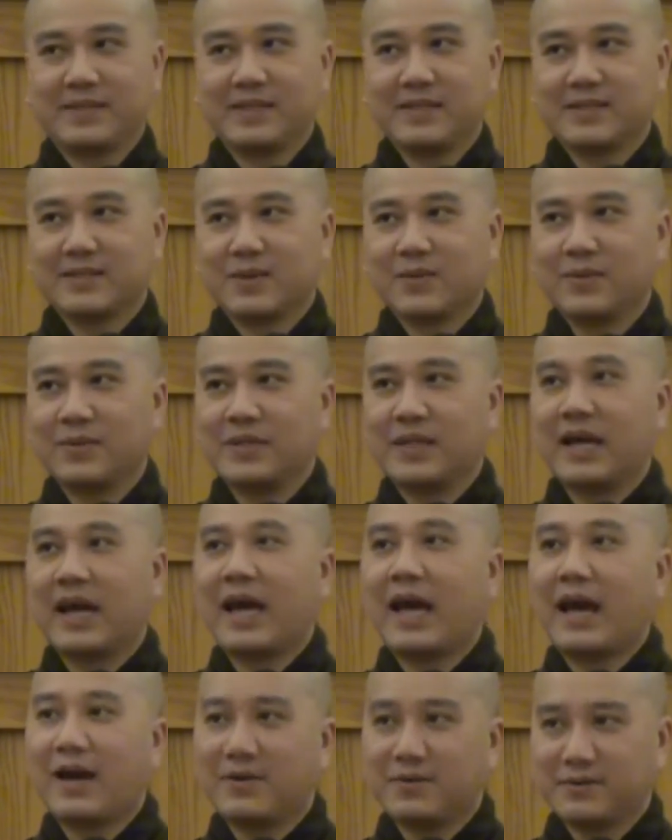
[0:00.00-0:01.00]
It's only a
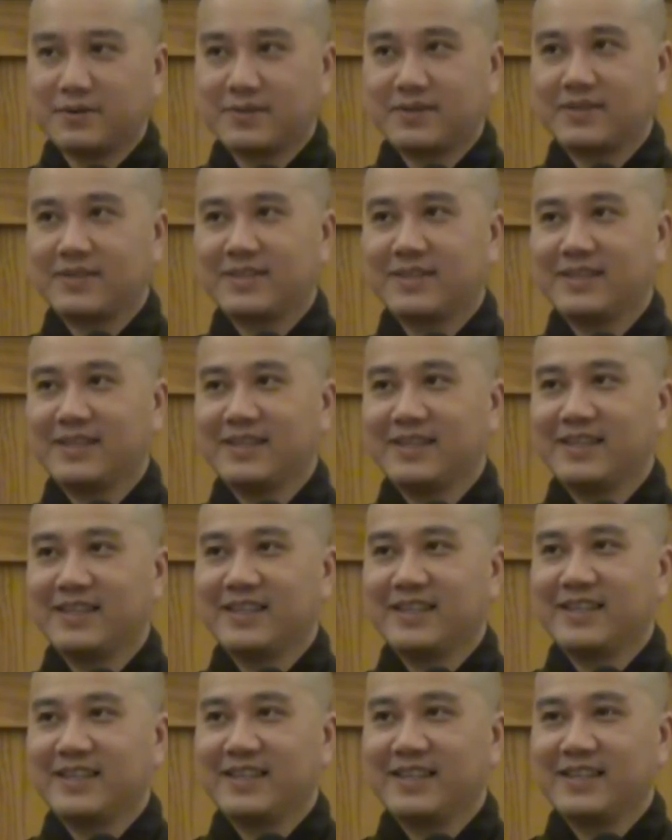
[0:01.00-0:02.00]
house.
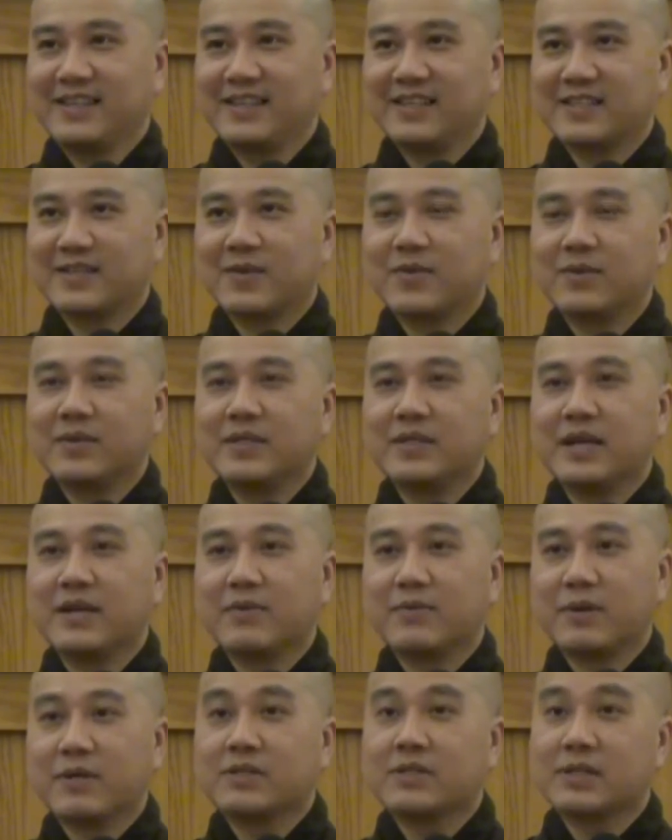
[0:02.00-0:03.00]
It's only
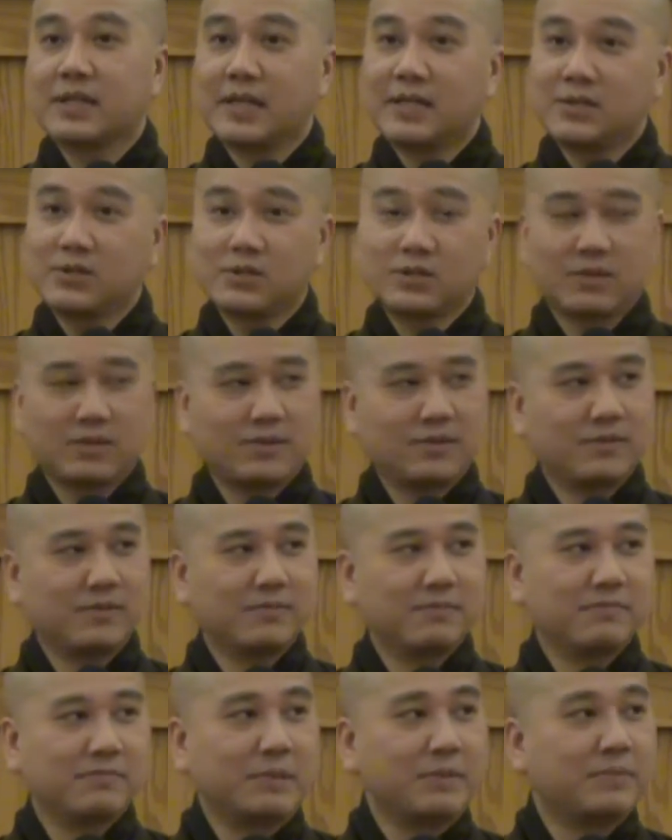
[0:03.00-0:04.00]
a residential.
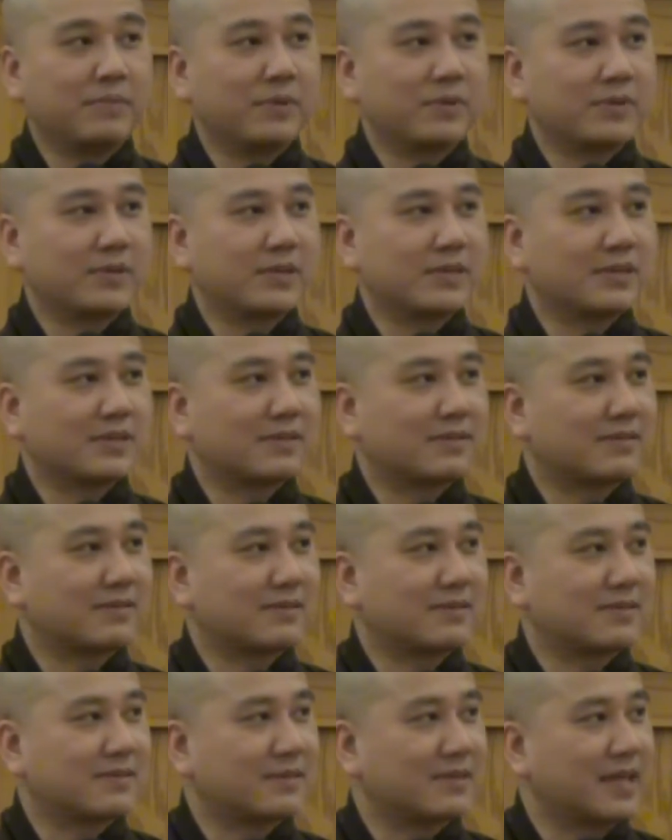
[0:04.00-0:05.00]
People
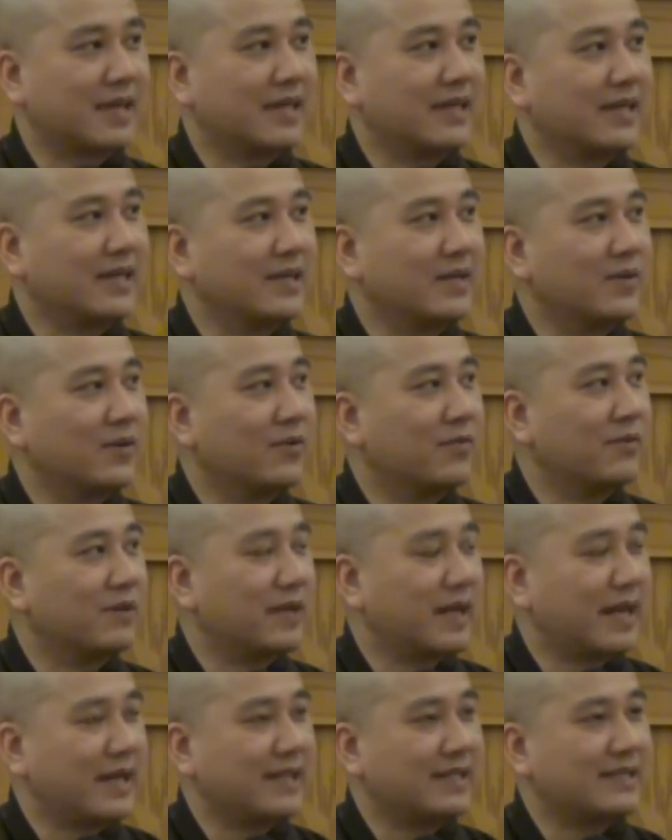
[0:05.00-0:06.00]
just stay in
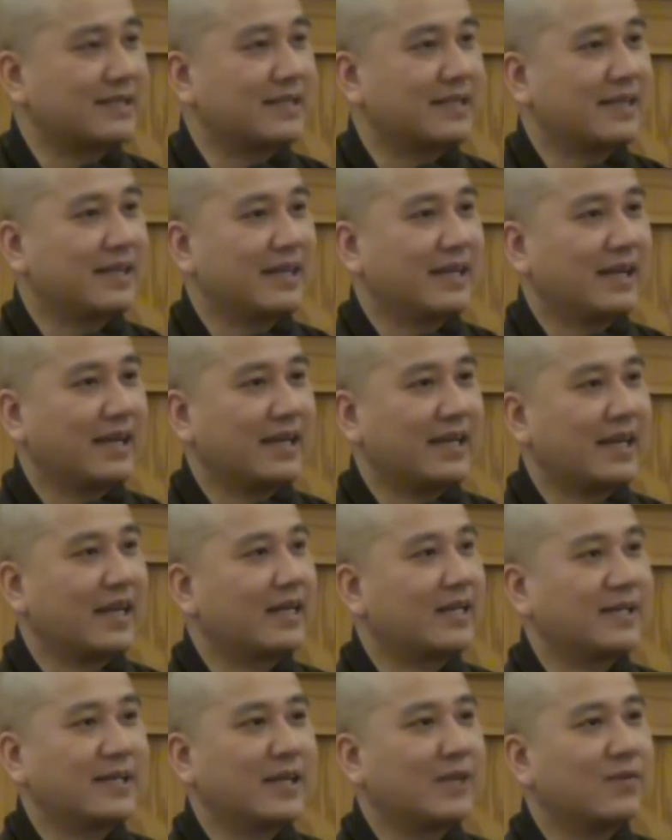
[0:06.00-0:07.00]
overnight, and
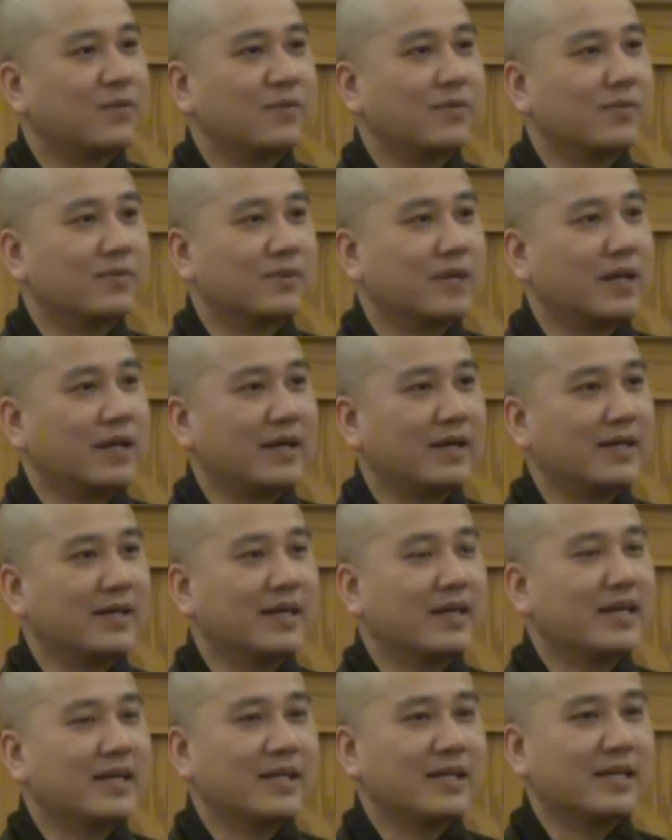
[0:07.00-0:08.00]
then they,
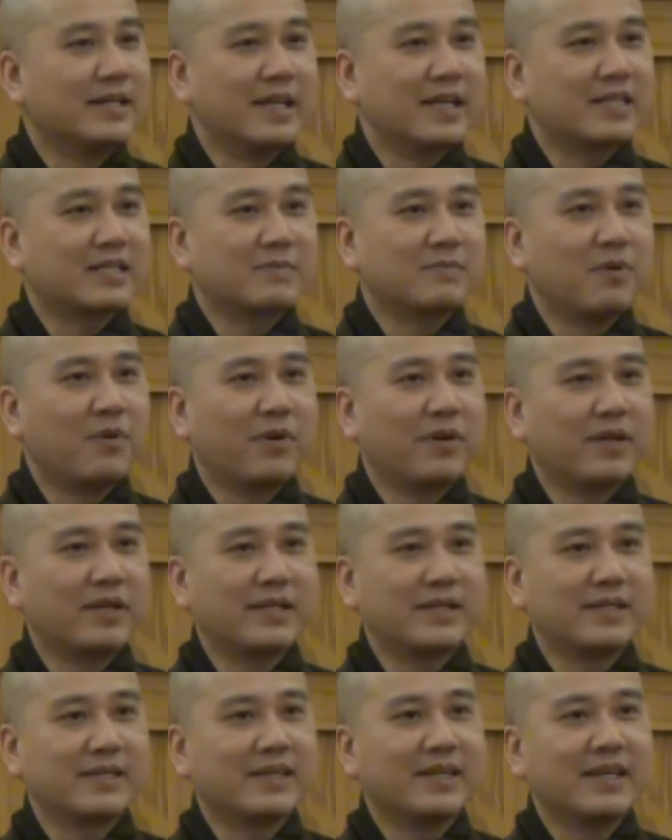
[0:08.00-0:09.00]
they the next
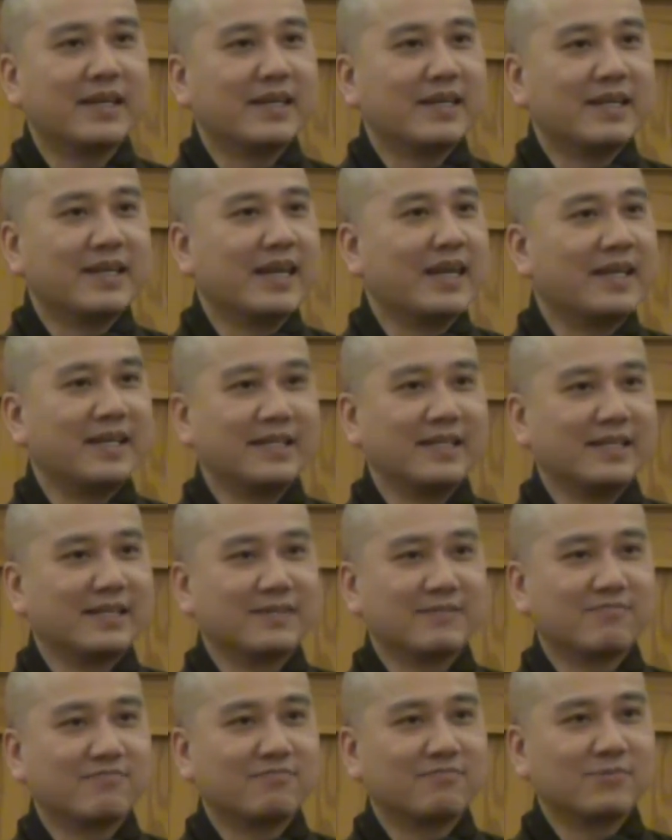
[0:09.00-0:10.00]
morning
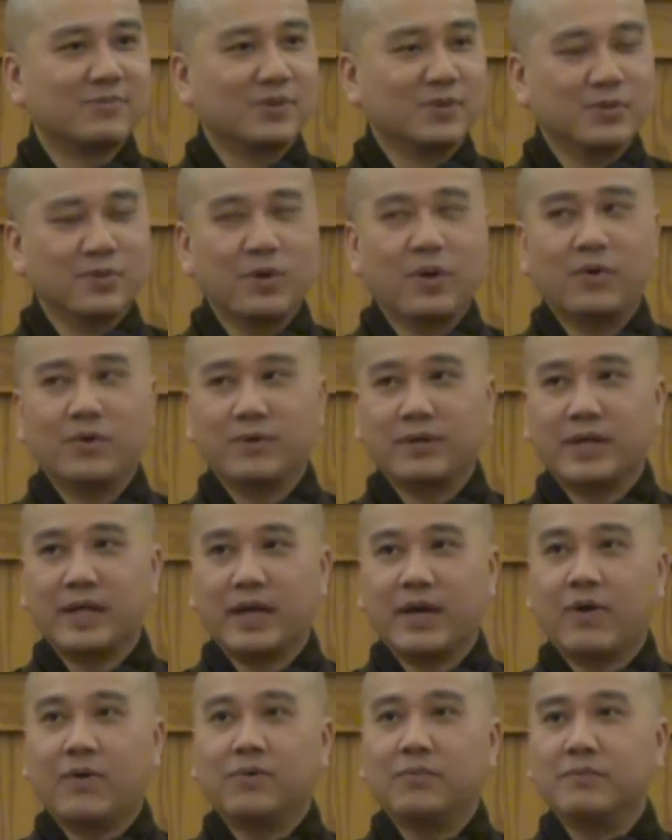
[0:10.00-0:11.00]
they do on
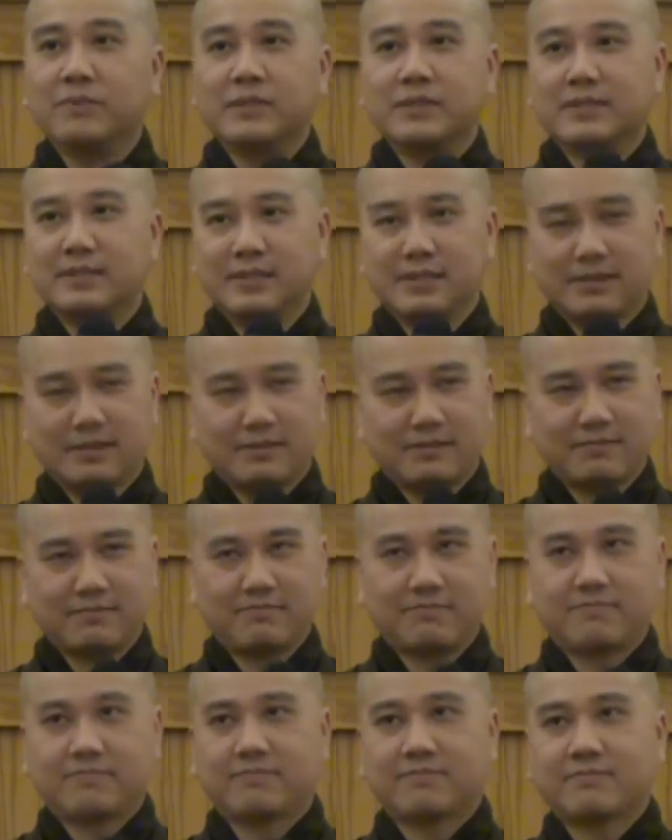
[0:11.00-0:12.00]
their own business.
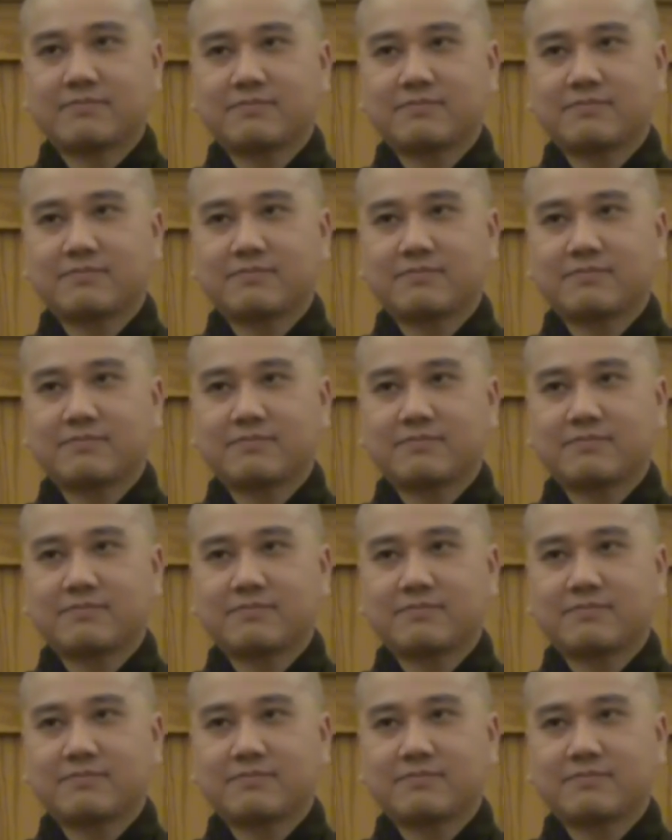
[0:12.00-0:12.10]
